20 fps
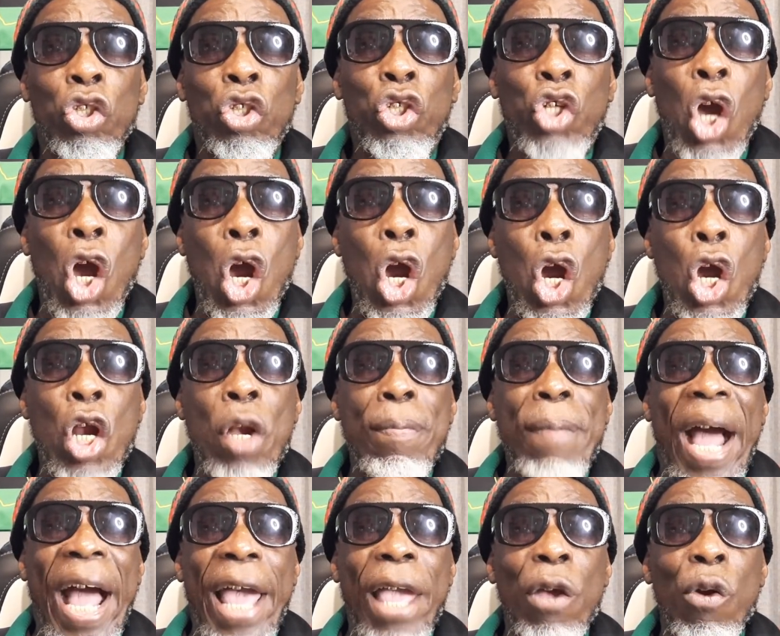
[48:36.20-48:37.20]
turned
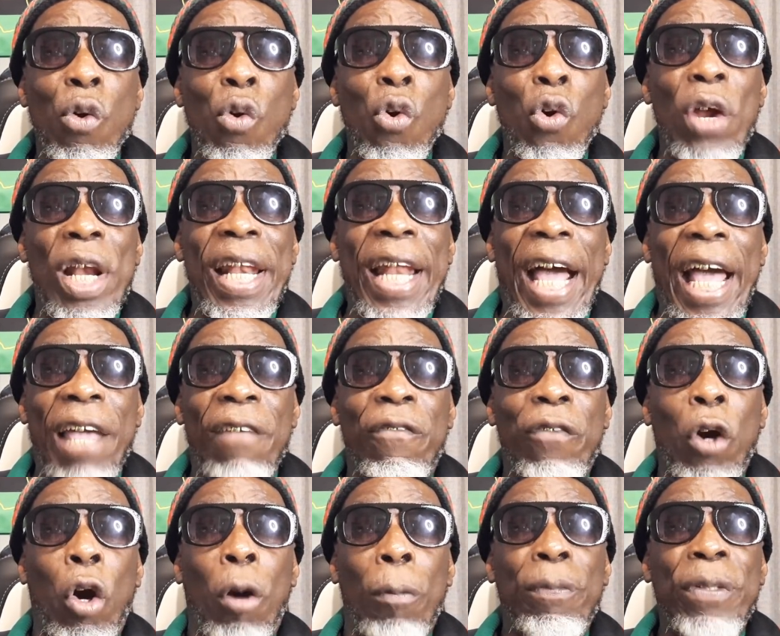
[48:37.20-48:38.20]
my whole life
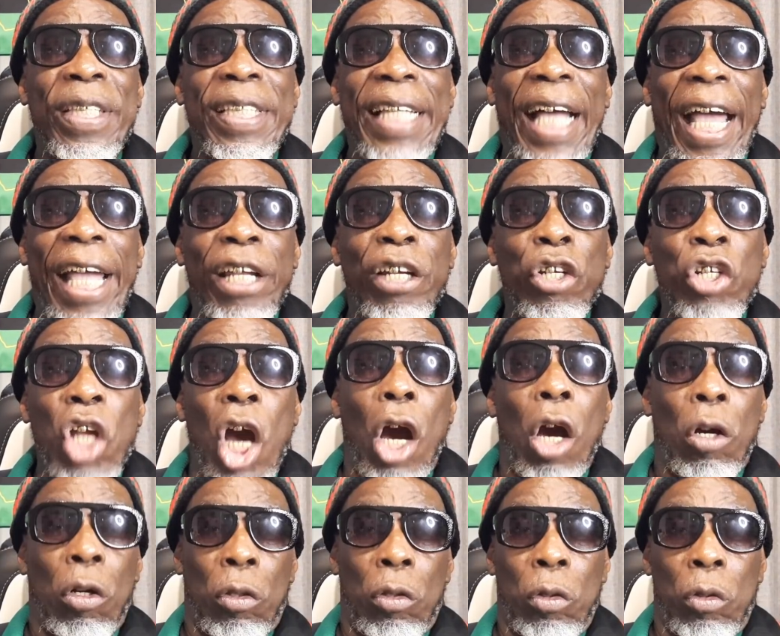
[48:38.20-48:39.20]
upside
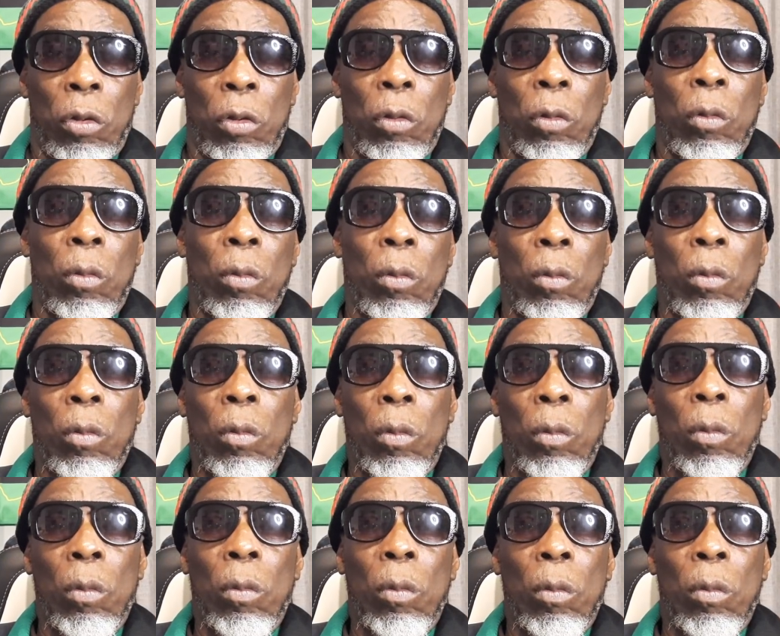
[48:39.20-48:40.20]
down.
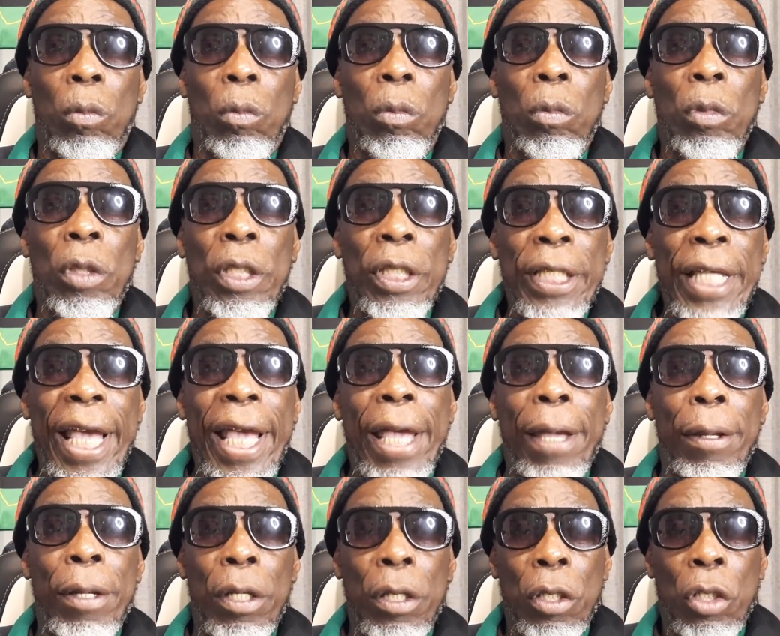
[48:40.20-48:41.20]
Yeah,
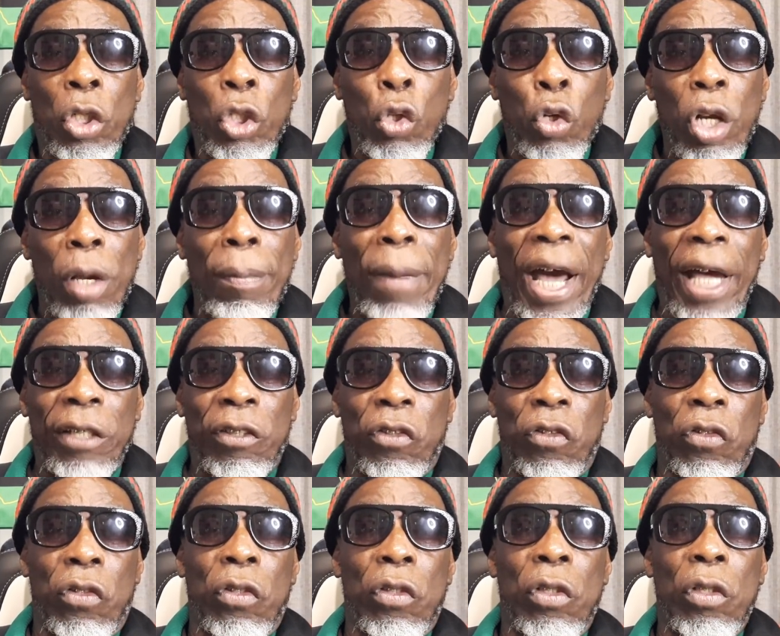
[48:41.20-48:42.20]
do the
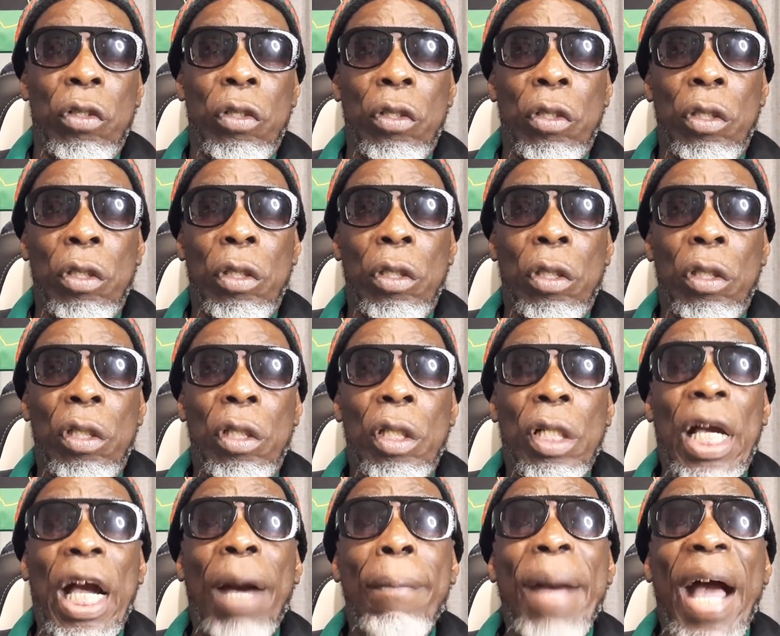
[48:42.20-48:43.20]
maths.
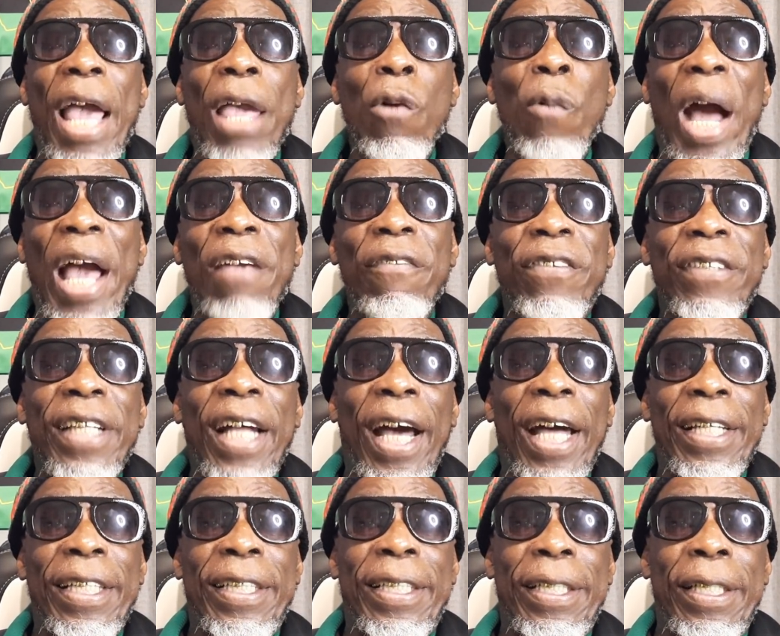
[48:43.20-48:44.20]
Because my wife
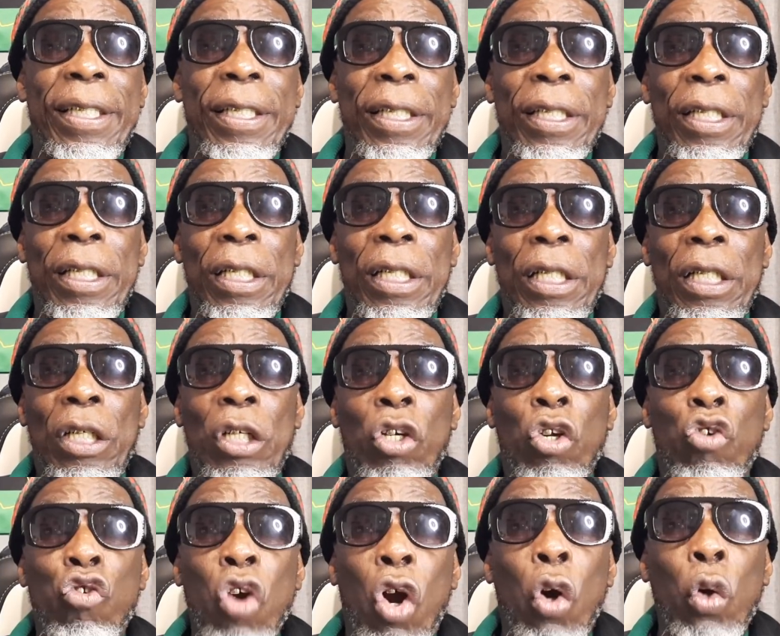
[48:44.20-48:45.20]
start
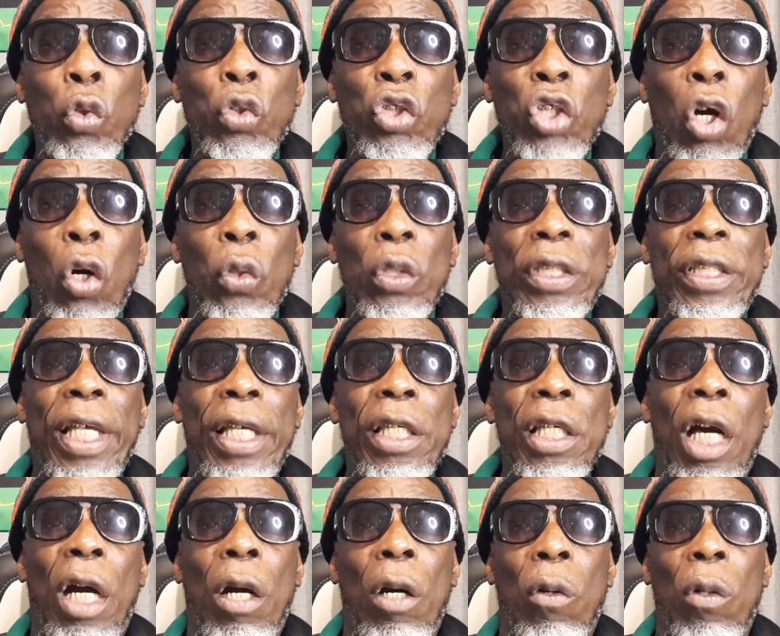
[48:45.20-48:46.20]
grows now, say,
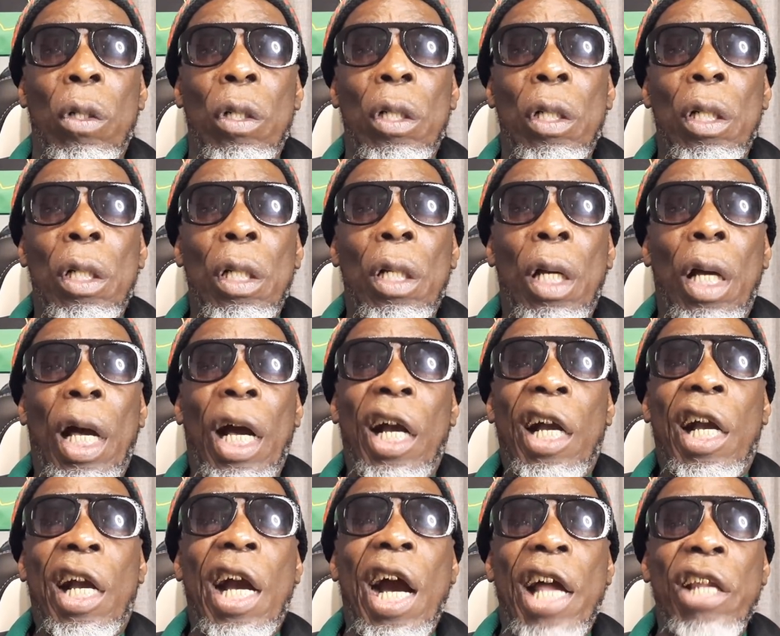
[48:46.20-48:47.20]
yo, you
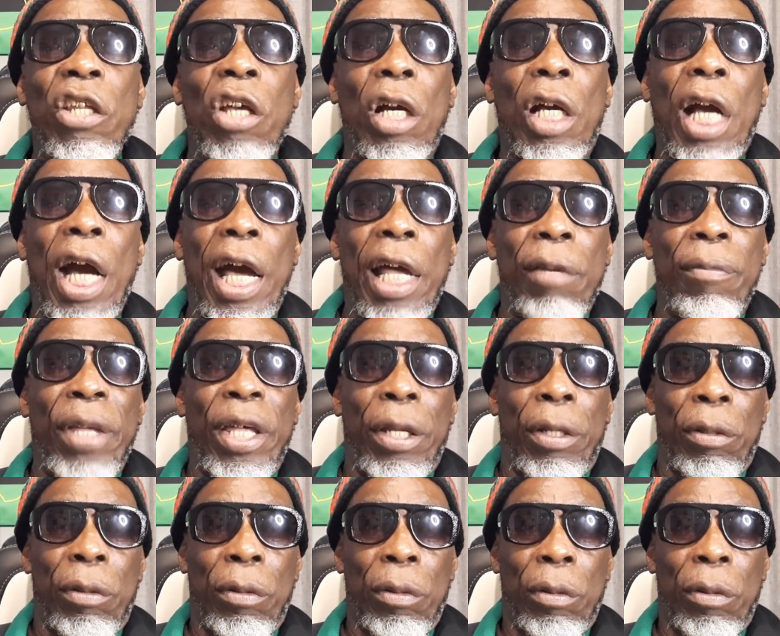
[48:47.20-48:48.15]
can me.